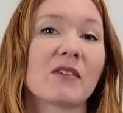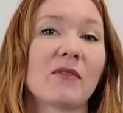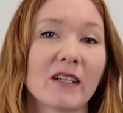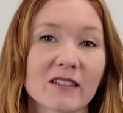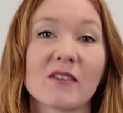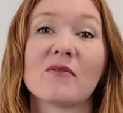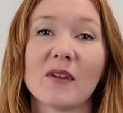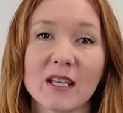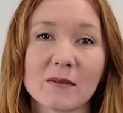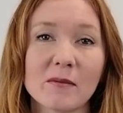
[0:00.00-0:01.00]
You can find us on
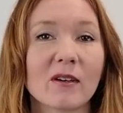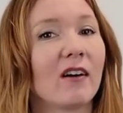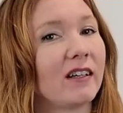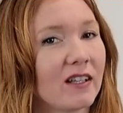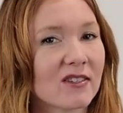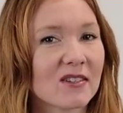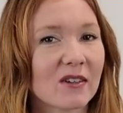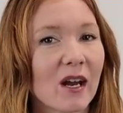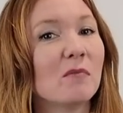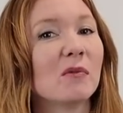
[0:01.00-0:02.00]
Facebook, on
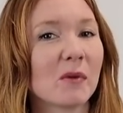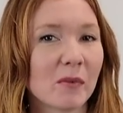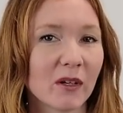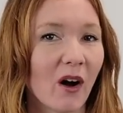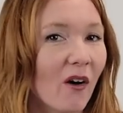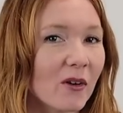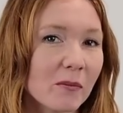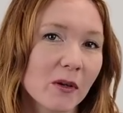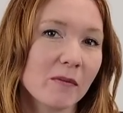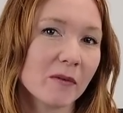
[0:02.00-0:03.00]
Instagram, and we put all of
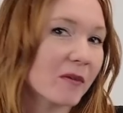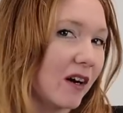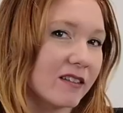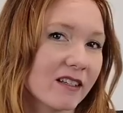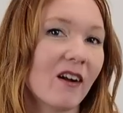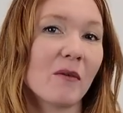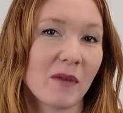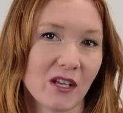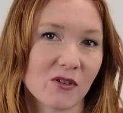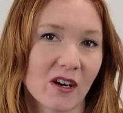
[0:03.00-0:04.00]
our premium content on
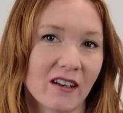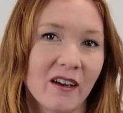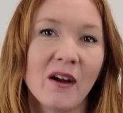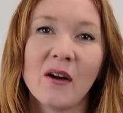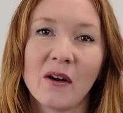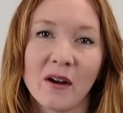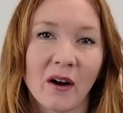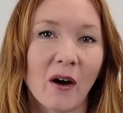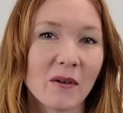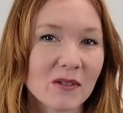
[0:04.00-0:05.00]
Patreon.
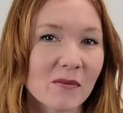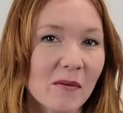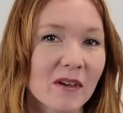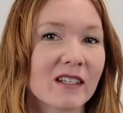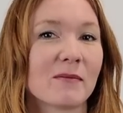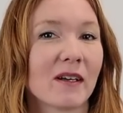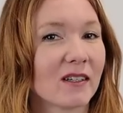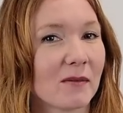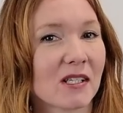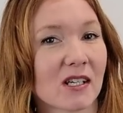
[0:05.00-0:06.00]
Always remember, it's
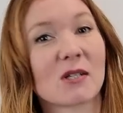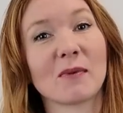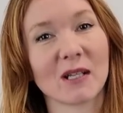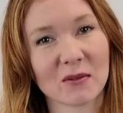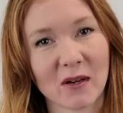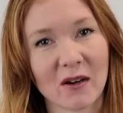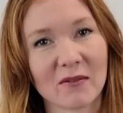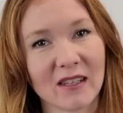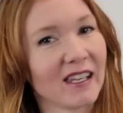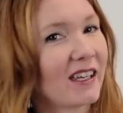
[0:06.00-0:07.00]
better to be judged by
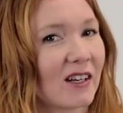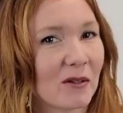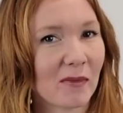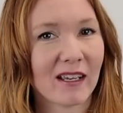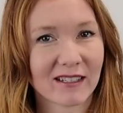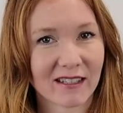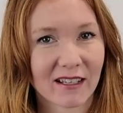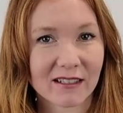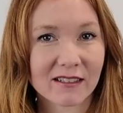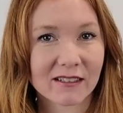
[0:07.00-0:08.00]
12 than carried by 6.